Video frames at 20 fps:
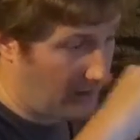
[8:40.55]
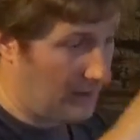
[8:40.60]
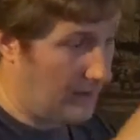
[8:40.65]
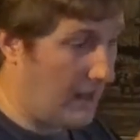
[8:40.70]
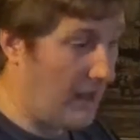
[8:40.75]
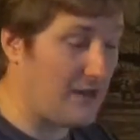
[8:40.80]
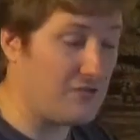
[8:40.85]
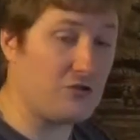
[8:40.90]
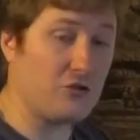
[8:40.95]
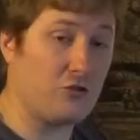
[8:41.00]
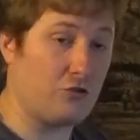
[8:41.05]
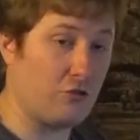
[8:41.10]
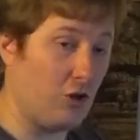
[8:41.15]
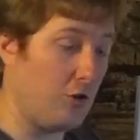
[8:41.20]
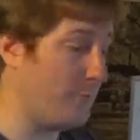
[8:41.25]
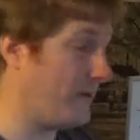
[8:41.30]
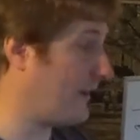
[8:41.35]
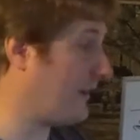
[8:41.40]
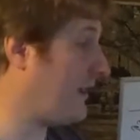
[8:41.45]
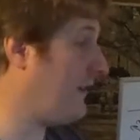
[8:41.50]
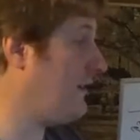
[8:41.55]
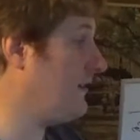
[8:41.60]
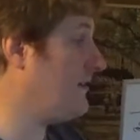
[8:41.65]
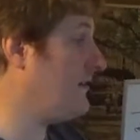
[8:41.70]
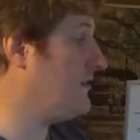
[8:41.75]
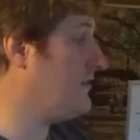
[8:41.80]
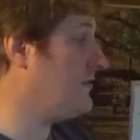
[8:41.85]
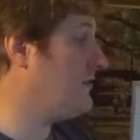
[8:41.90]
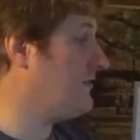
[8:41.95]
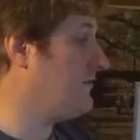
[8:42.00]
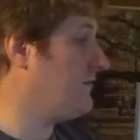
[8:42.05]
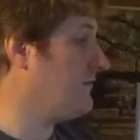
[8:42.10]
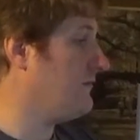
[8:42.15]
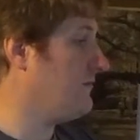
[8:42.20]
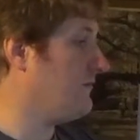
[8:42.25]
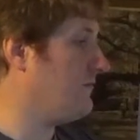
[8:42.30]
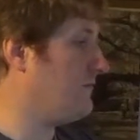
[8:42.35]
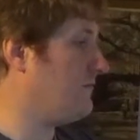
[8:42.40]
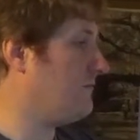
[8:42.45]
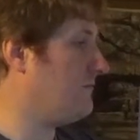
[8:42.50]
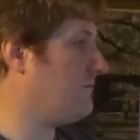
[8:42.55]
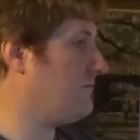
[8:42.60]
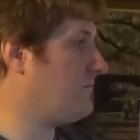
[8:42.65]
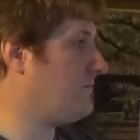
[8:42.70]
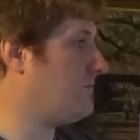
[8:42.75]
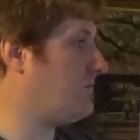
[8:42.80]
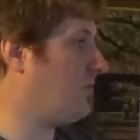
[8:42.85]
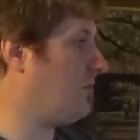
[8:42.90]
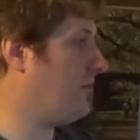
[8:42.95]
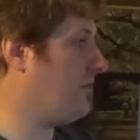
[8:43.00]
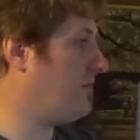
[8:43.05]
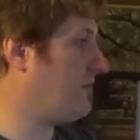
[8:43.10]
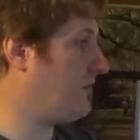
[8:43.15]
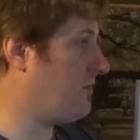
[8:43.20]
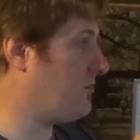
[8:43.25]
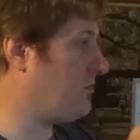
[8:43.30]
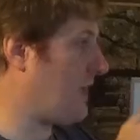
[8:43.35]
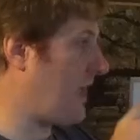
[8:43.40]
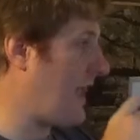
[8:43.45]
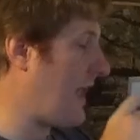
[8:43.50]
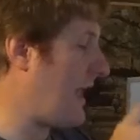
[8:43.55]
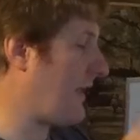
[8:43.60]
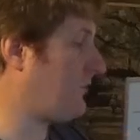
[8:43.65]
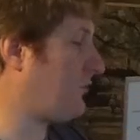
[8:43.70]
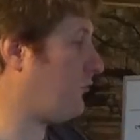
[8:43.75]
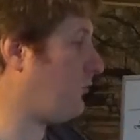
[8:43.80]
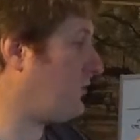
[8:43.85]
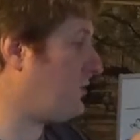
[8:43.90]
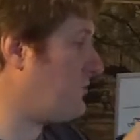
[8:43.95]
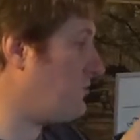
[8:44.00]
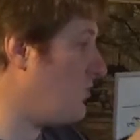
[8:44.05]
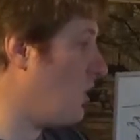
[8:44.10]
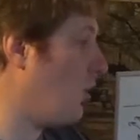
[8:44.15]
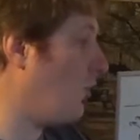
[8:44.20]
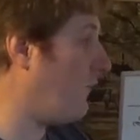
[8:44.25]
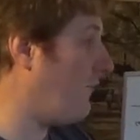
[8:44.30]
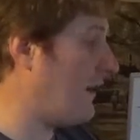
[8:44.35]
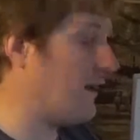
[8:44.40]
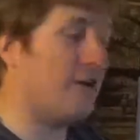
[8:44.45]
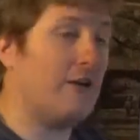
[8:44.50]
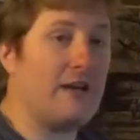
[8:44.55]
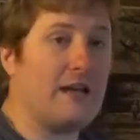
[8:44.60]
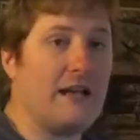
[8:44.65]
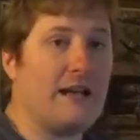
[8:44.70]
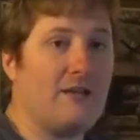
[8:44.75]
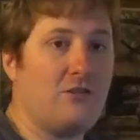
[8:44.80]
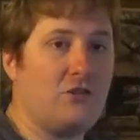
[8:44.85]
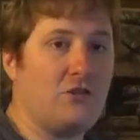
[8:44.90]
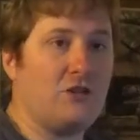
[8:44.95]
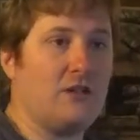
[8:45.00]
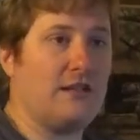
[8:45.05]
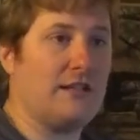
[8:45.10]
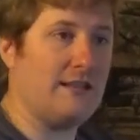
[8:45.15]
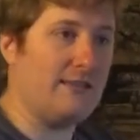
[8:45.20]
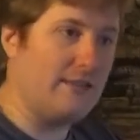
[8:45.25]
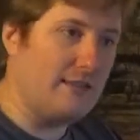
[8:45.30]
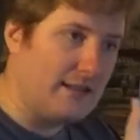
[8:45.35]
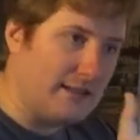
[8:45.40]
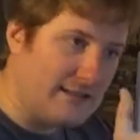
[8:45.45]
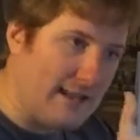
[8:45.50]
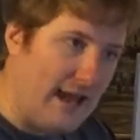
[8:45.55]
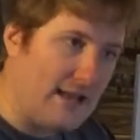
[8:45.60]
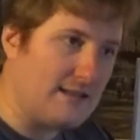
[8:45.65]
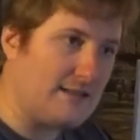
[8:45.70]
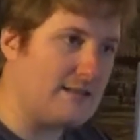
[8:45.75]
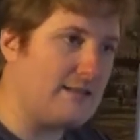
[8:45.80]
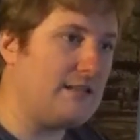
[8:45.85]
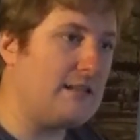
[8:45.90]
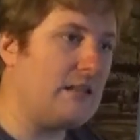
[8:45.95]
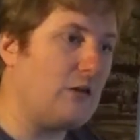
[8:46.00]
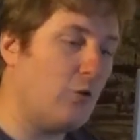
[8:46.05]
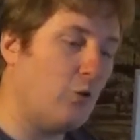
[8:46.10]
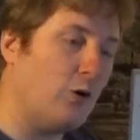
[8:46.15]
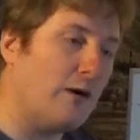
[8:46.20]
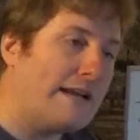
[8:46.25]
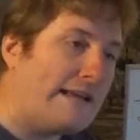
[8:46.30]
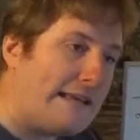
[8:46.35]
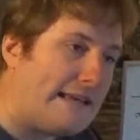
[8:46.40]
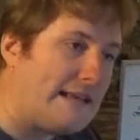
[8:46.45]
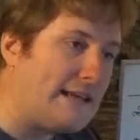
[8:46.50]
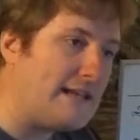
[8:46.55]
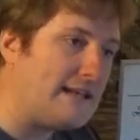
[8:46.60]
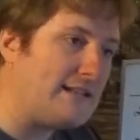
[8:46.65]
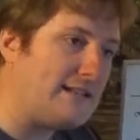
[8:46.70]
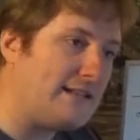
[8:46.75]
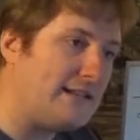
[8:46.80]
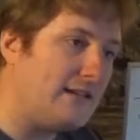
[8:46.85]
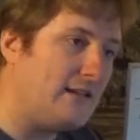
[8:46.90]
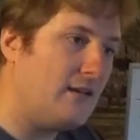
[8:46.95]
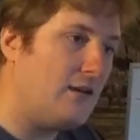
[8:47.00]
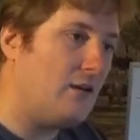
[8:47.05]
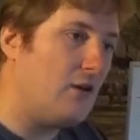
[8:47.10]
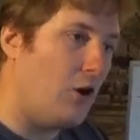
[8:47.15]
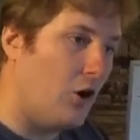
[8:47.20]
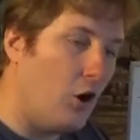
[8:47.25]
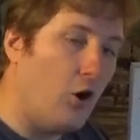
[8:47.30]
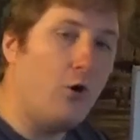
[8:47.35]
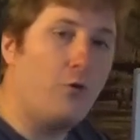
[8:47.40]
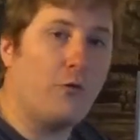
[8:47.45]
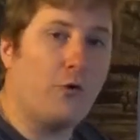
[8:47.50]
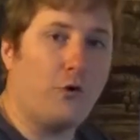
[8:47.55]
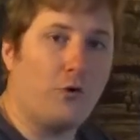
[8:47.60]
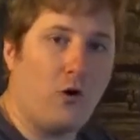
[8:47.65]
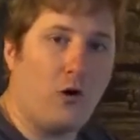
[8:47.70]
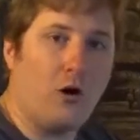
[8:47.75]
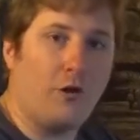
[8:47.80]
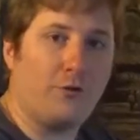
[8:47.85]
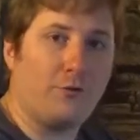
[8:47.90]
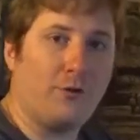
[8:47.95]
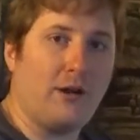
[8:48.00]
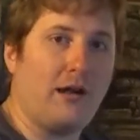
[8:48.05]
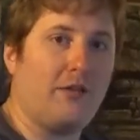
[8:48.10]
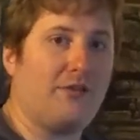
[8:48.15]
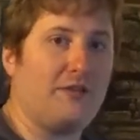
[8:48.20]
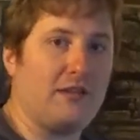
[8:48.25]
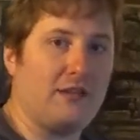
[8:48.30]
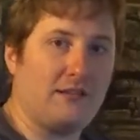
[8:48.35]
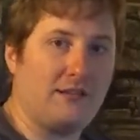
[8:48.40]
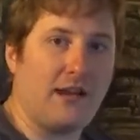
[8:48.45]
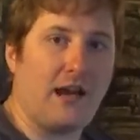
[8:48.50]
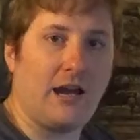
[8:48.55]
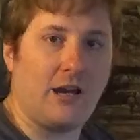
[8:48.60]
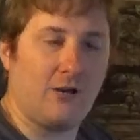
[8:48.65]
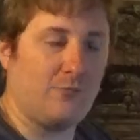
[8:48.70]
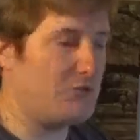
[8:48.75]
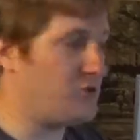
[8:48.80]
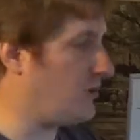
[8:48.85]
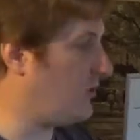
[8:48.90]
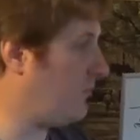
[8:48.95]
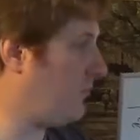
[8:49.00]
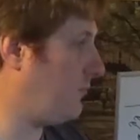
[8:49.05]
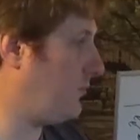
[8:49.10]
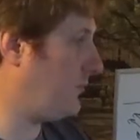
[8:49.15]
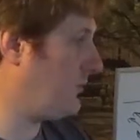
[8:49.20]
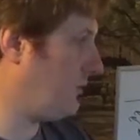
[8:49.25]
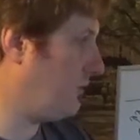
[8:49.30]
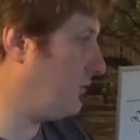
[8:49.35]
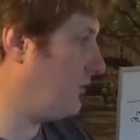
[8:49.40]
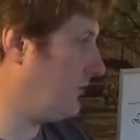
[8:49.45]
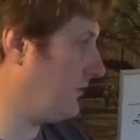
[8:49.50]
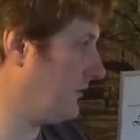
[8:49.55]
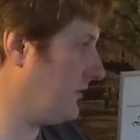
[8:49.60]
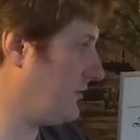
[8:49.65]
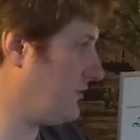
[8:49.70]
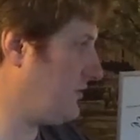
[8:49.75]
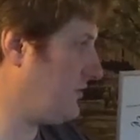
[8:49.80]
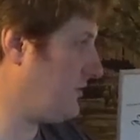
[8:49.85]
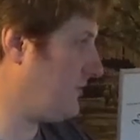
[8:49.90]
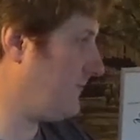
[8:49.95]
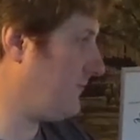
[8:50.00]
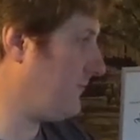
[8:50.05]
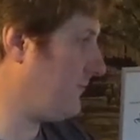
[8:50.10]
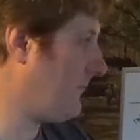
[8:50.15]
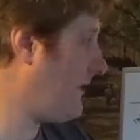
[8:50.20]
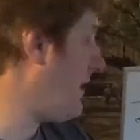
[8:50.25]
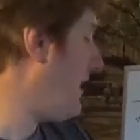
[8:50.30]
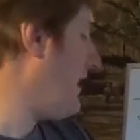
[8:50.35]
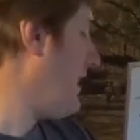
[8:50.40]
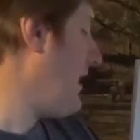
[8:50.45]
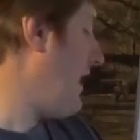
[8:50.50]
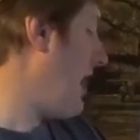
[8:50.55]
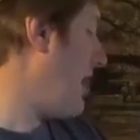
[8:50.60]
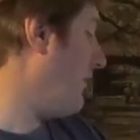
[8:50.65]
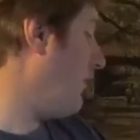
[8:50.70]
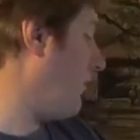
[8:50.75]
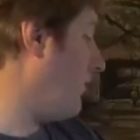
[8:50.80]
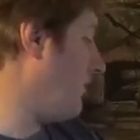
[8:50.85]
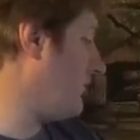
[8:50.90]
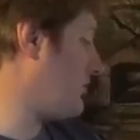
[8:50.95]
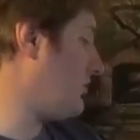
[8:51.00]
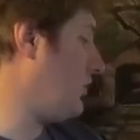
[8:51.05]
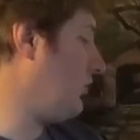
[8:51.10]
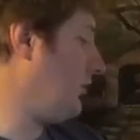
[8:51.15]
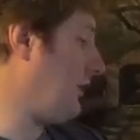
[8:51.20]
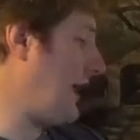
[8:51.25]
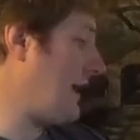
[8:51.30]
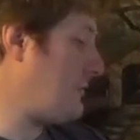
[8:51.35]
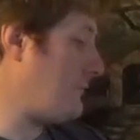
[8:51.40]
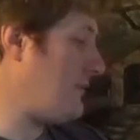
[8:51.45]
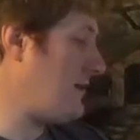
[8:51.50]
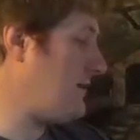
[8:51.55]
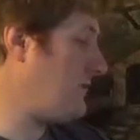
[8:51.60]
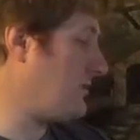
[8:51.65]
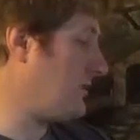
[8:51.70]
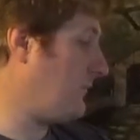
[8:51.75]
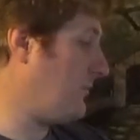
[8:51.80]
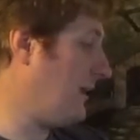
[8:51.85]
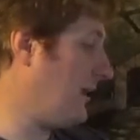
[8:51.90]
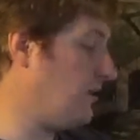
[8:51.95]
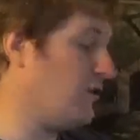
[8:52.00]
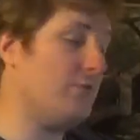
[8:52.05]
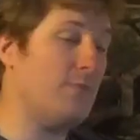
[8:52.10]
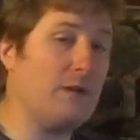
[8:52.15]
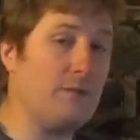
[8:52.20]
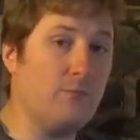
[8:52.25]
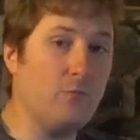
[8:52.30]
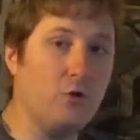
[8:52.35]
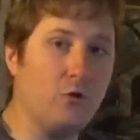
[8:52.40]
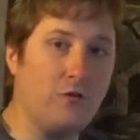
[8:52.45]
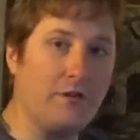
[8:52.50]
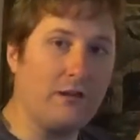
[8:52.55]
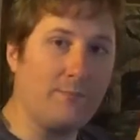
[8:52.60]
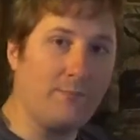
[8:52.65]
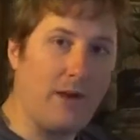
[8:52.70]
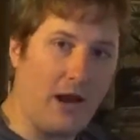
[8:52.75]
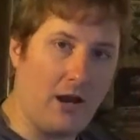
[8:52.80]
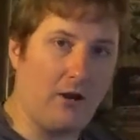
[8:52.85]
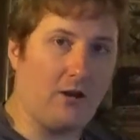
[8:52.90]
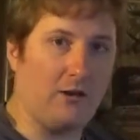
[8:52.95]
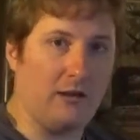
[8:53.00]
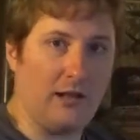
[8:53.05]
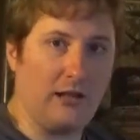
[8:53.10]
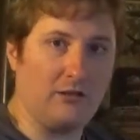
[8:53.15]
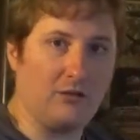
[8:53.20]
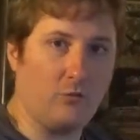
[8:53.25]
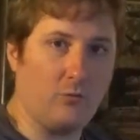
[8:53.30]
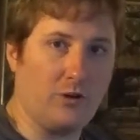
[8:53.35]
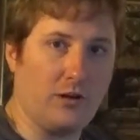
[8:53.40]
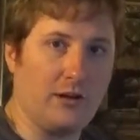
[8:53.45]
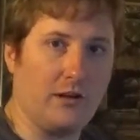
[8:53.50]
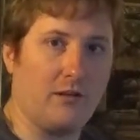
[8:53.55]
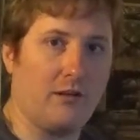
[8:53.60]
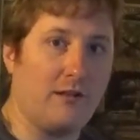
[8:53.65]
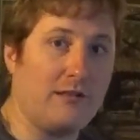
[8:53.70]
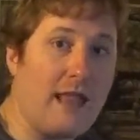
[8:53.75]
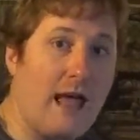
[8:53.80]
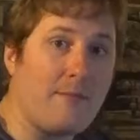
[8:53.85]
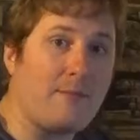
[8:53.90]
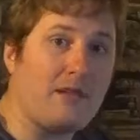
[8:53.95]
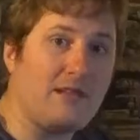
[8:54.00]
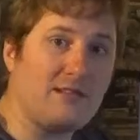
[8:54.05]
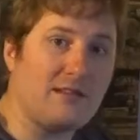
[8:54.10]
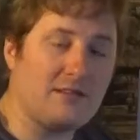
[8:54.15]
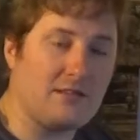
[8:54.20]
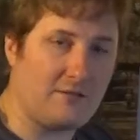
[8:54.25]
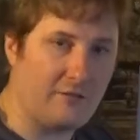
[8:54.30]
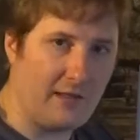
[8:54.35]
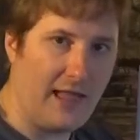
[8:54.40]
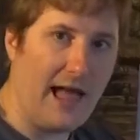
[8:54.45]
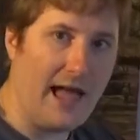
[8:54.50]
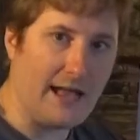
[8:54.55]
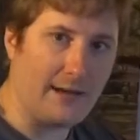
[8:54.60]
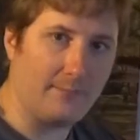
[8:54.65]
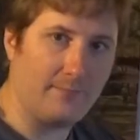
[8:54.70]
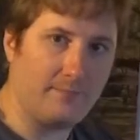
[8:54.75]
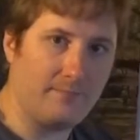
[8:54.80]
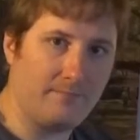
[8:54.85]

isotropic, so there's actually no variation in the density or heat overall throughout the entire observable universe. And also light beams appear to be moving parallel to one another, and that means it's flat.